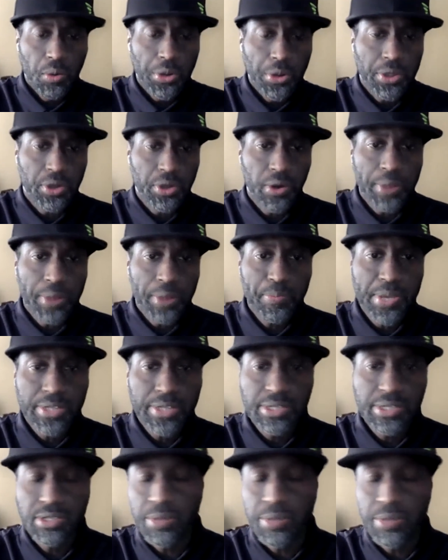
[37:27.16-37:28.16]
One of the great
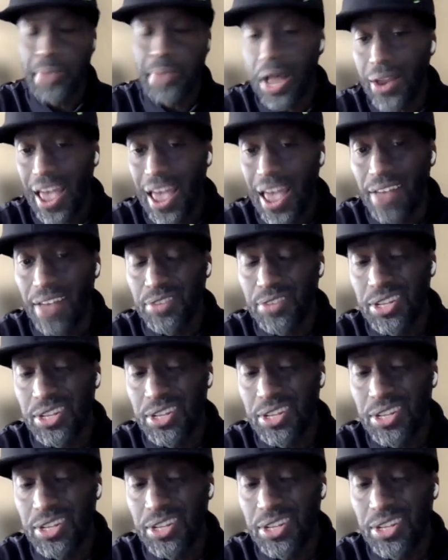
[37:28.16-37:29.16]
pieces about
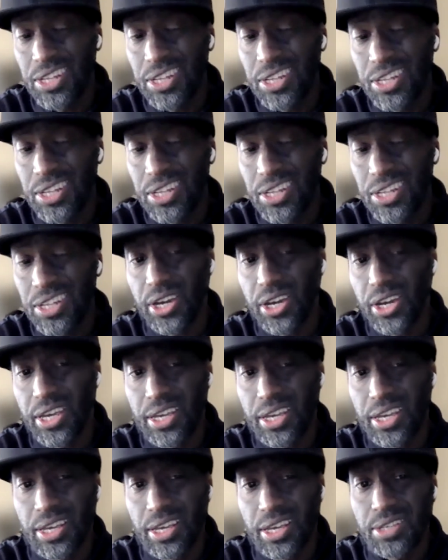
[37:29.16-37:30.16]
having the tiler
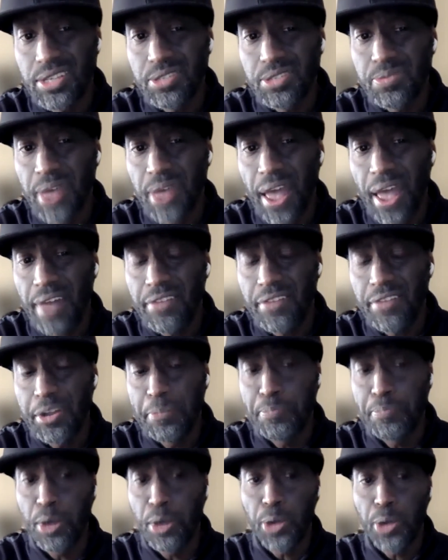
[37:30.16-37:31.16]
is
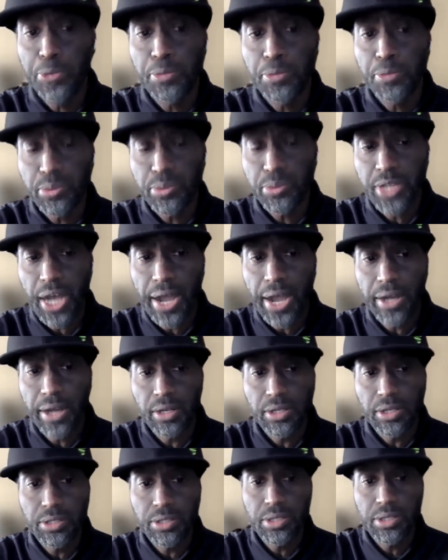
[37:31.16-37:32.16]
having multiple
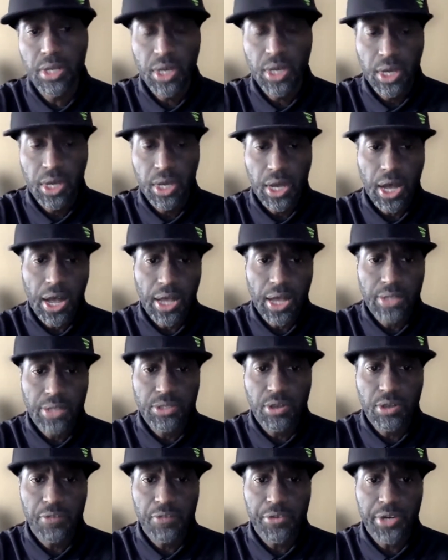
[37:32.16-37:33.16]
tilers.
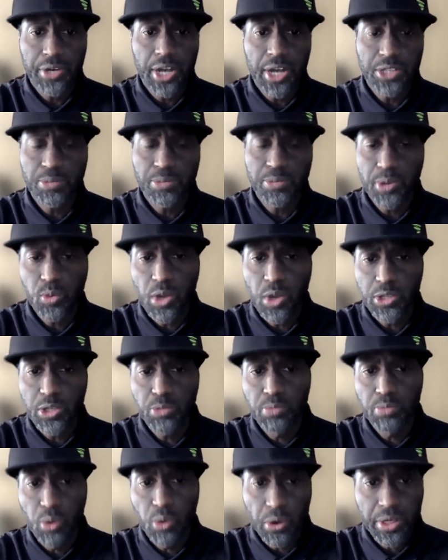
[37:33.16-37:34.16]
So if your customer
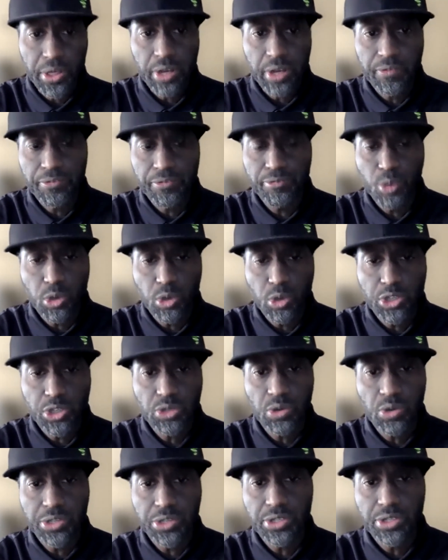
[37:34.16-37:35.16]
wants more than
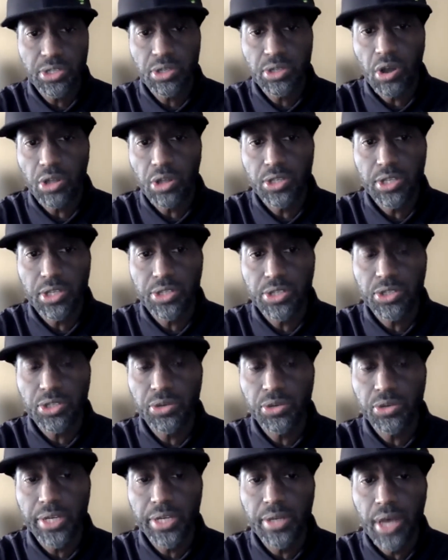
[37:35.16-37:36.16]
4 sources onto the
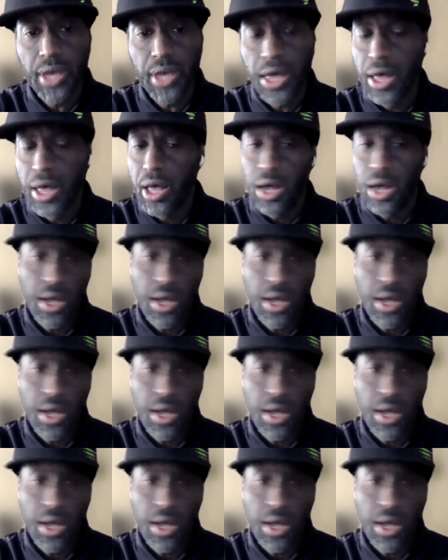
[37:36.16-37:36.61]
screen,